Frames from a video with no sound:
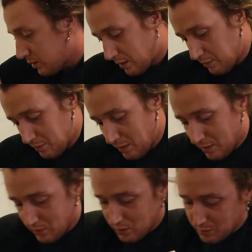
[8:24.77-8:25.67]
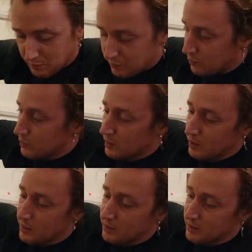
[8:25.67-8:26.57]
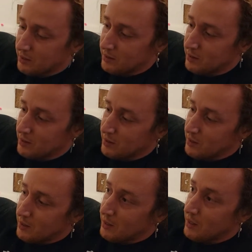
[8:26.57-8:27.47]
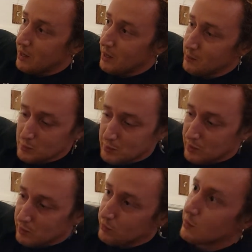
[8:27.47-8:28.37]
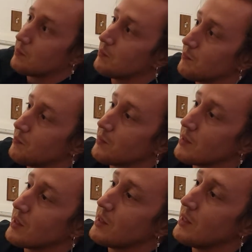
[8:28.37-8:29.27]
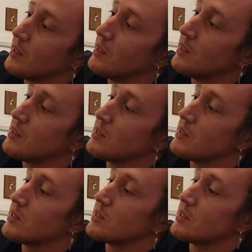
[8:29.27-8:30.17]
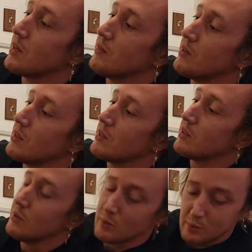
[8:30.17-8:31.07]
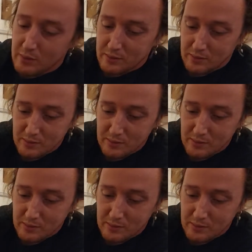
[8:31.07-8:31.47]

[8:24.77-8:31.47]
That one might have just been a fluke that got in there. A Hams beer from 72.